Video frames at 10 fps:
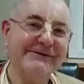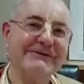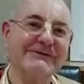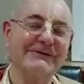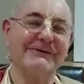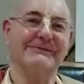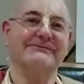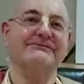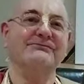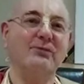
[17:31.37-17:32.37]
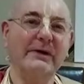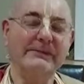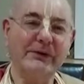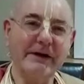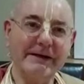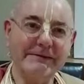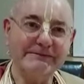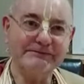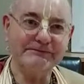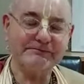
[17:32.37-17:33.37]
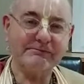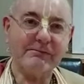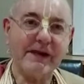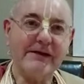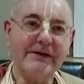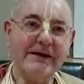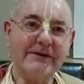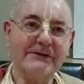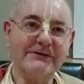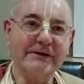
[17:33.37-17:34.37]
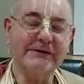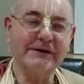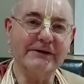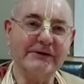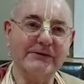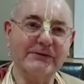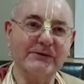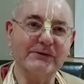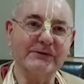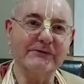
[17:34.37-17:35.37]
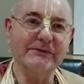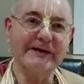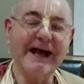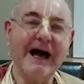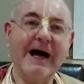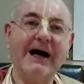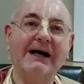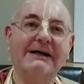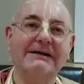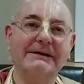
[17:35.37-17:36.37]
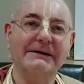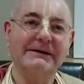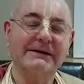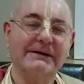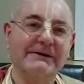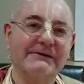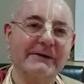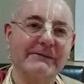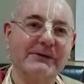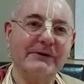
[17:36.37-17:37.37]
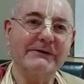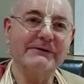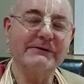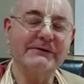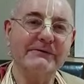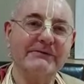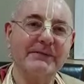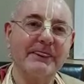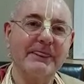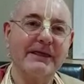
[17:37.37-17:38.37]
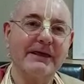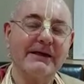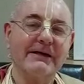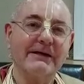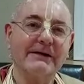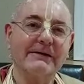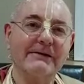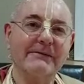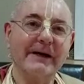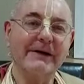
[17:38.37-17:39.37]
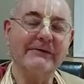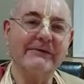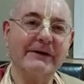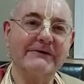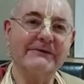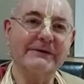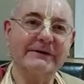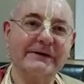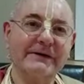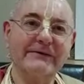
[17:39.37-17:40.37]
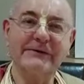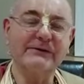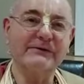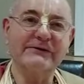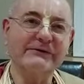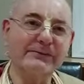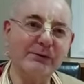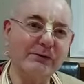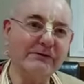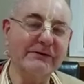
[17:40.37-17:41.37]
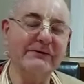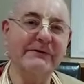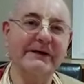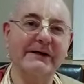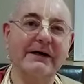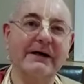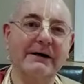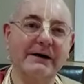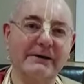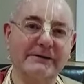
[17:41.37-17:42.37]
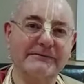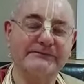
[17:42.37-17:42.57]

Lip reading: So we pray that Lord Chaitanya's mood of viraha, separation, can manifest even to a small degree in our heart.